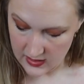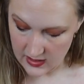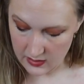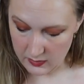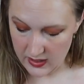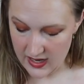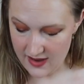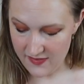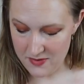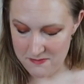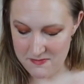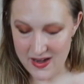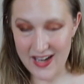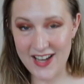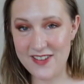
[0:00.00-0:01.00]
And we have a
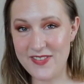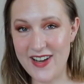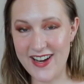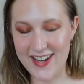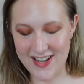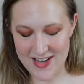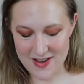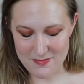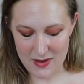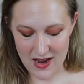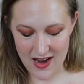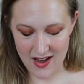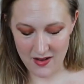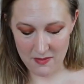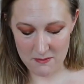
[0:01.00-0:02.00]
makeup item
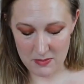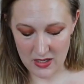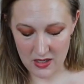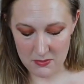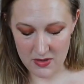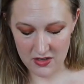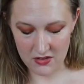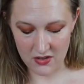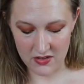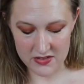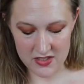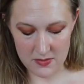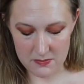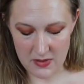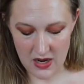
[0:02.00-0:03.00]
by Bare
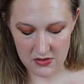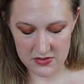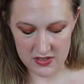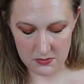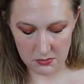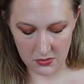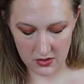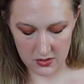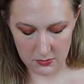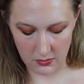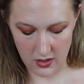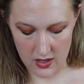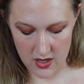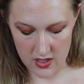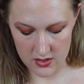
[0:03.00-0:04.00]
Minerals, a Bounce and Blur
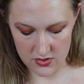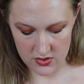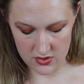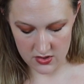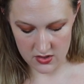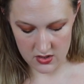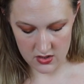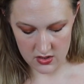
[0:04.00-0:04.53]
blush.